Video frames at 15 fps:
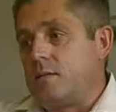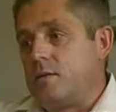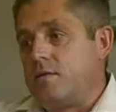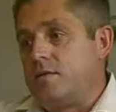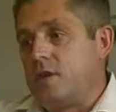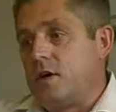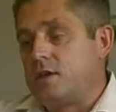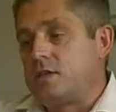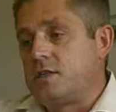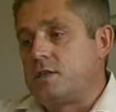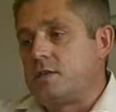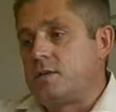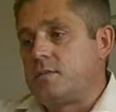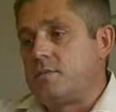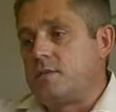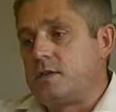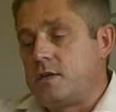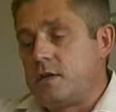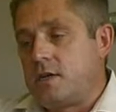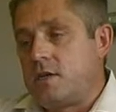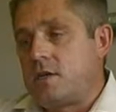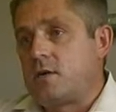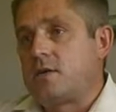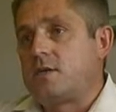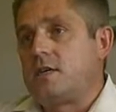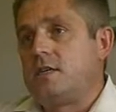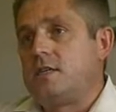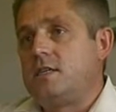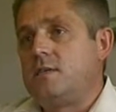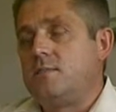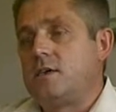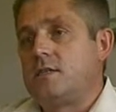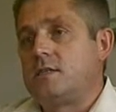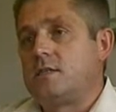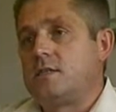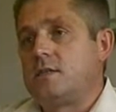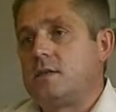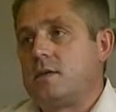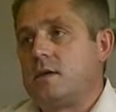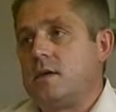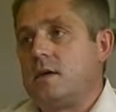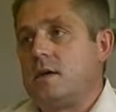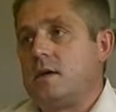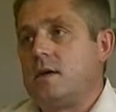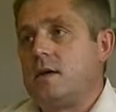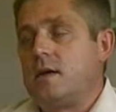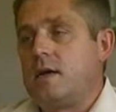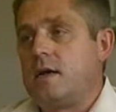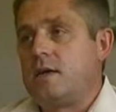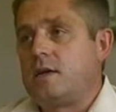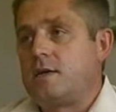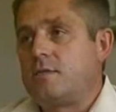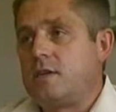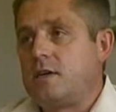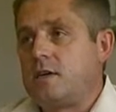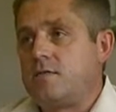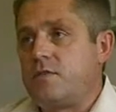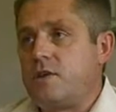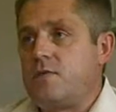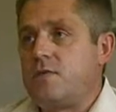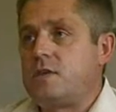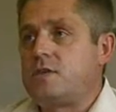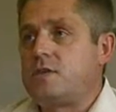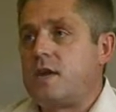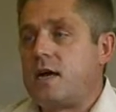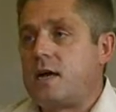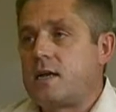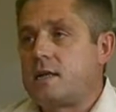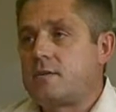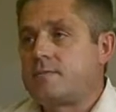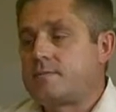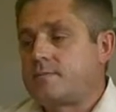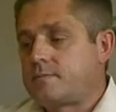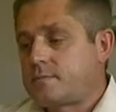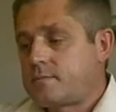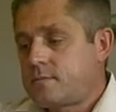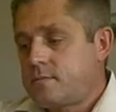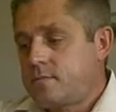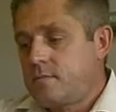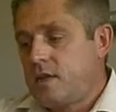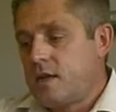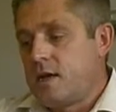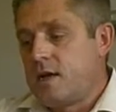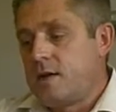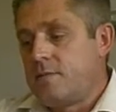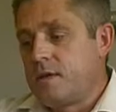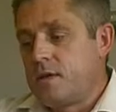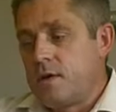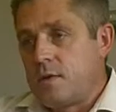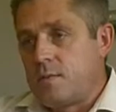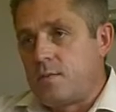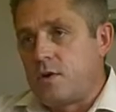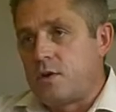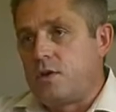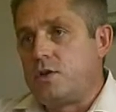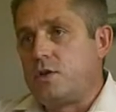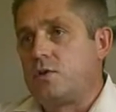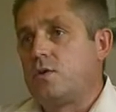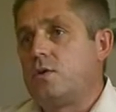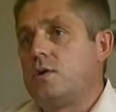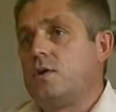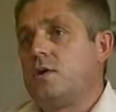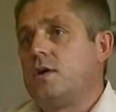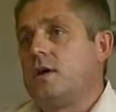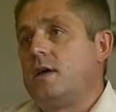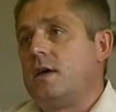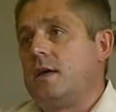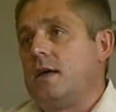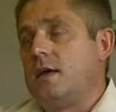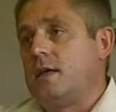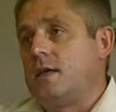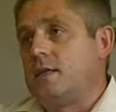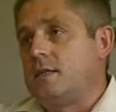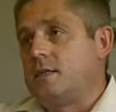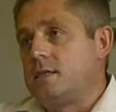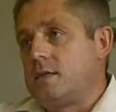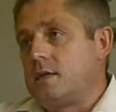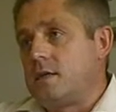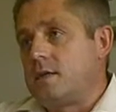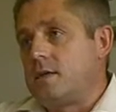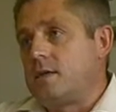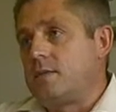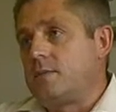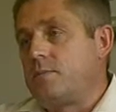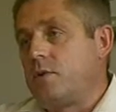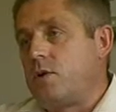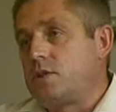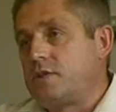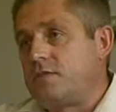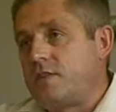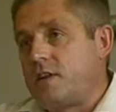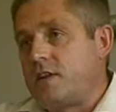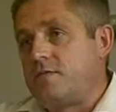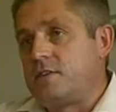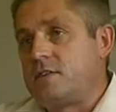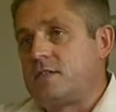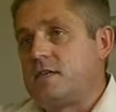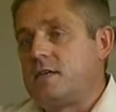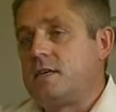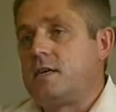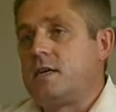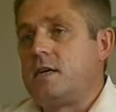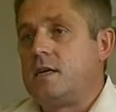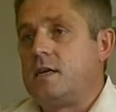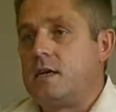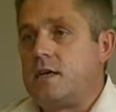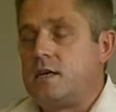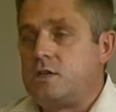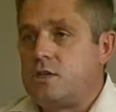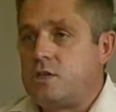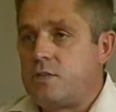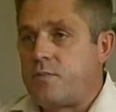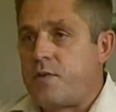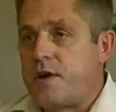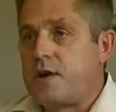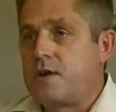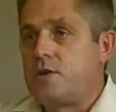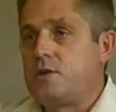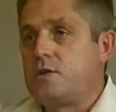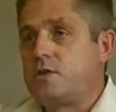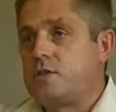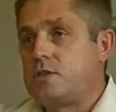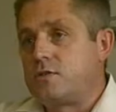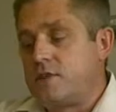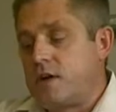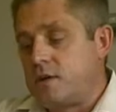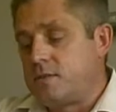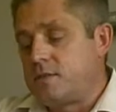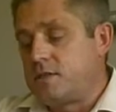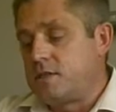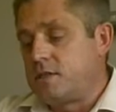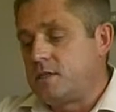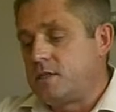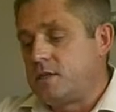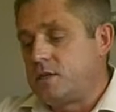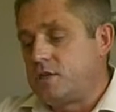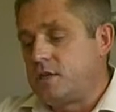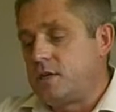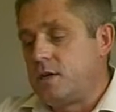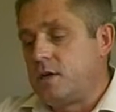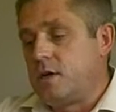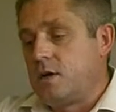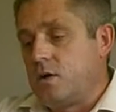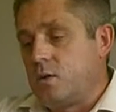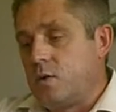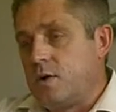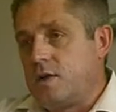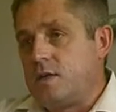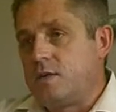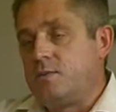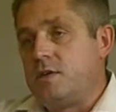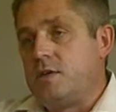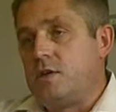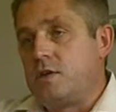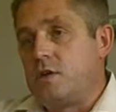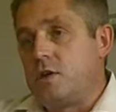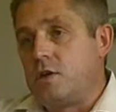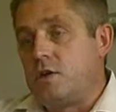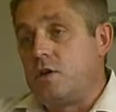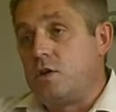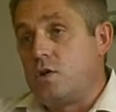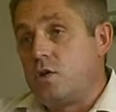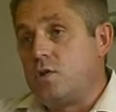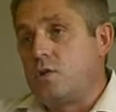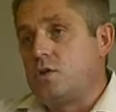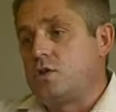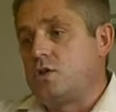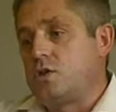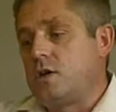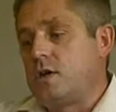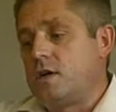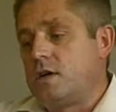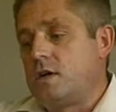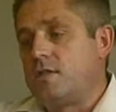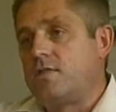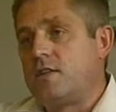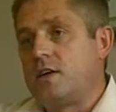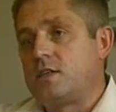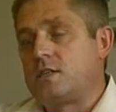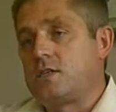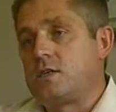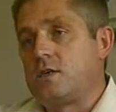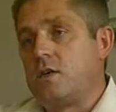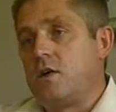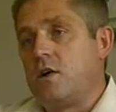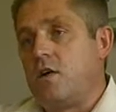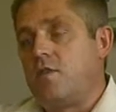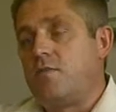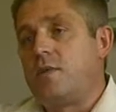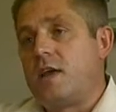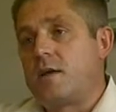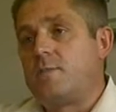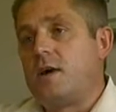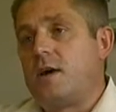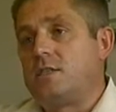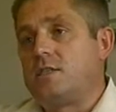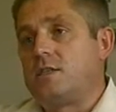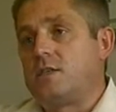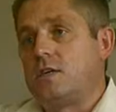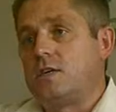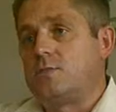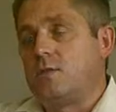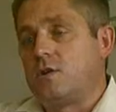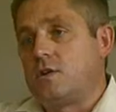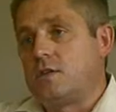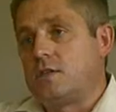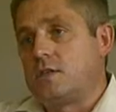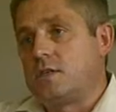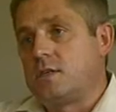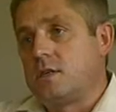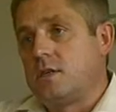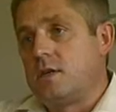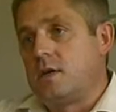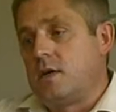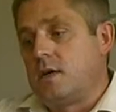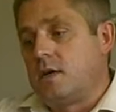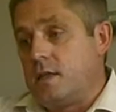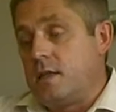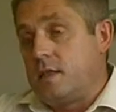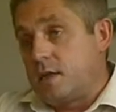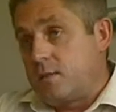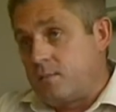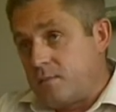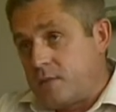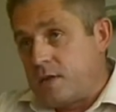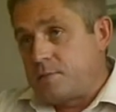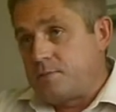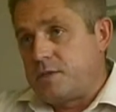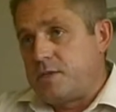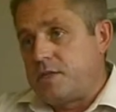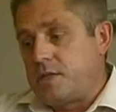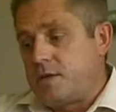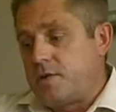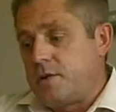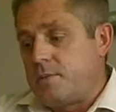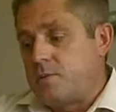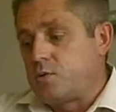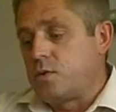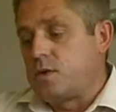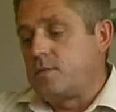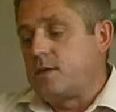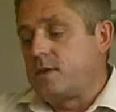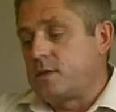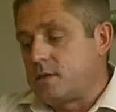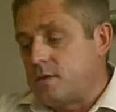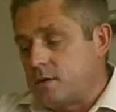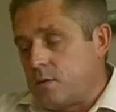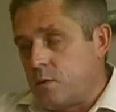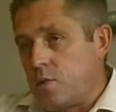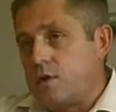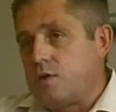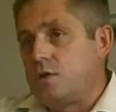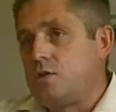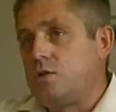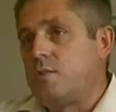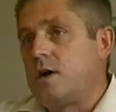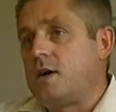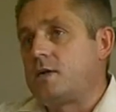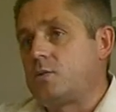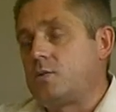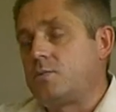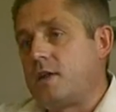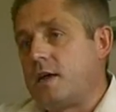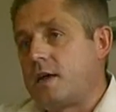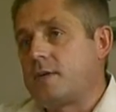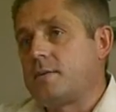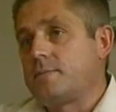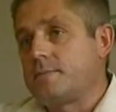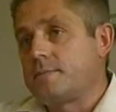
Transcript: we've noticed, particularly in the last 18 months, uh, and I'm thinking of areas like um, and uh, parts of Glen Vista and going into the Brackenhursts of Alberton, etc., where there's been a, a huge uh, influx of black buyers into those markets. In that, that particular area I'm talking about, one in two buyers was black.